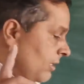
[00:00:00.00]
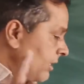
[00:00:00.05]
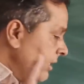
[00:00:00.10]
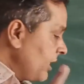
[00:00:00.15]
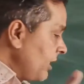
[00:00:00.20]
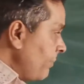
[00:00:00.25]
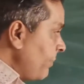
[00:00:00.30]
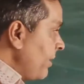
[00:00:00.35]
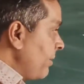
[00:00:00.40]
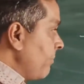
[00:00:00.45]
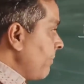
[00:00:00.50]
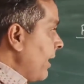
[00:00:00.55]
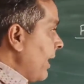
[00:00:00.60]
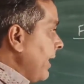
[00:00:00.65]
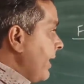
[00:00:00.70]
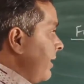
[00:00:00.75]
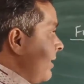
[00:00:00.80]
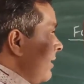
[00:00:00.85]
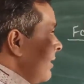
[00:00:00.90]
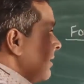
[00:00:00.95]
keep in
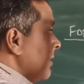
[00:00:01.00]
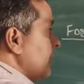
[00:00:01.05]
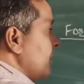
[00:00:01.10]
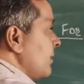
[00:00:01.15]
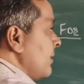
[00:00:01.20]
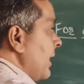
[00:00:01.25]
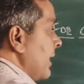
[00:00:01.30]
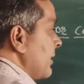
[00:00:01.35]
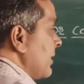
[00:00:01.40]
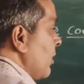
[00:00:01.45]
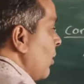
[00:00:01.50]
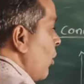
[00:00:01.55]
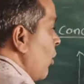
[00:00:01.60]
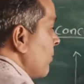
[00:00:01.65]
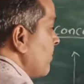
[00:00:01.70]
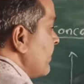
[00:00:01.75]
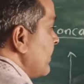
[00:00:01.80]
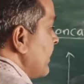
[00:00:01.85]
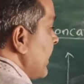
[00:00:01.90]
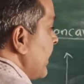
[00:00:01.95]
mind that the
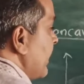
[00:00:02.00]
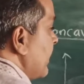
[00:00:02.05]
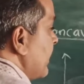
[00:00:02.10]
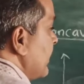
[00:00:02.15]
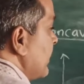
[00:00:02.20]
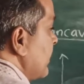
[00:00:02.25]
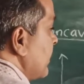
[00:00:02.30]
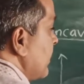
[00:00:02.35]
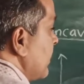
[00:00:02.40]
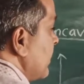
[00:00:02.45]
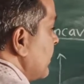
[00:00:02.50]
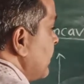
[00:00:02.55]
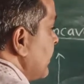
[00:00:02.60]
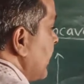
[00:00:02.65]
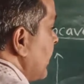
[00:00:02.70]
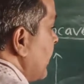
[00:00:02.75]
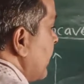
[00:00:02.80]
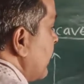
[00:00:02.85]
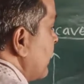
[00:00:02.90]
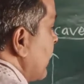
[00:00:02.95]
object distance,
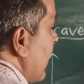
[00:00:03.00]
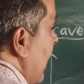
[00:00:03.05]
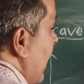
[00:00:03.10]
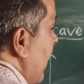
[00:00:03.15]
it is